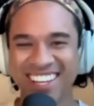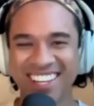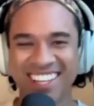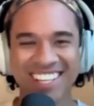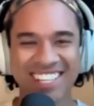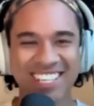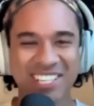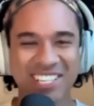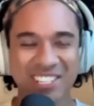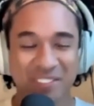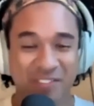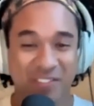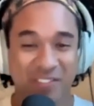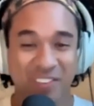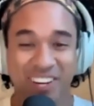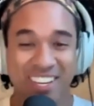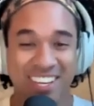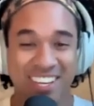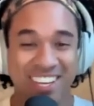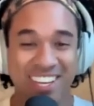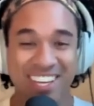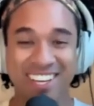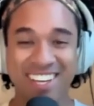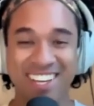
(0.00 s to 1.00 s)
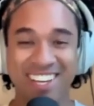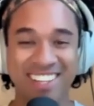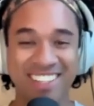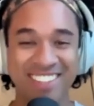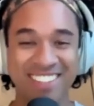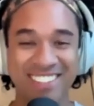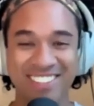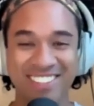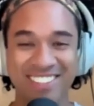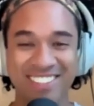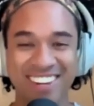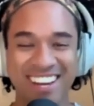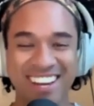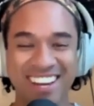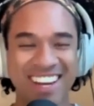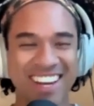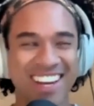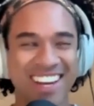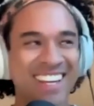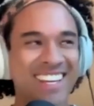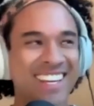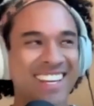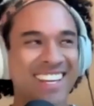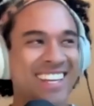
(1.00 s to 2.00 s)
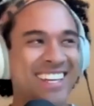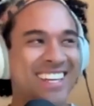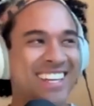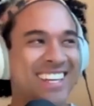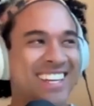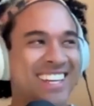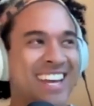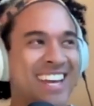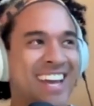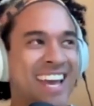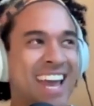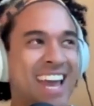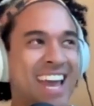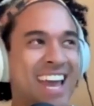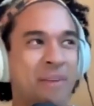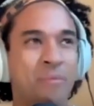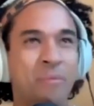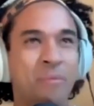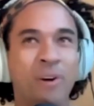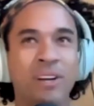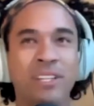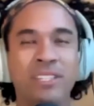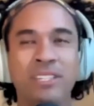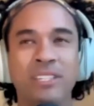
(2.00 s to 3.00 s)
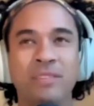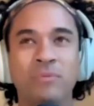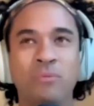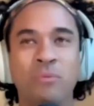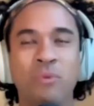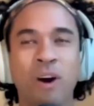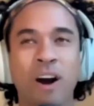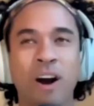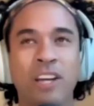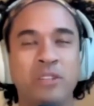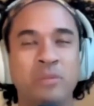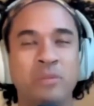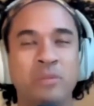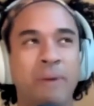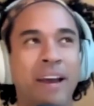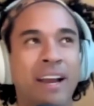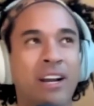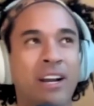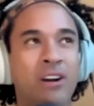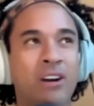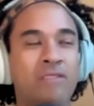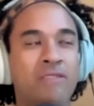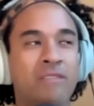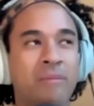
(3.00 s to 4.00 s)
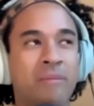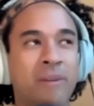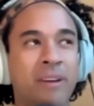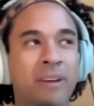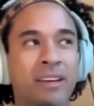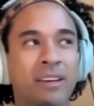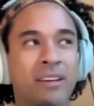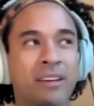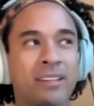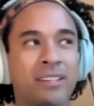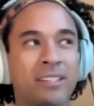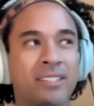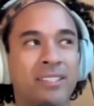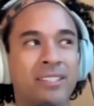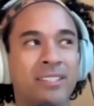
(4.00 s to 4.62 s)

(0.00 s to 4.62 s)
You just forget it goes away. And once it washed back over me,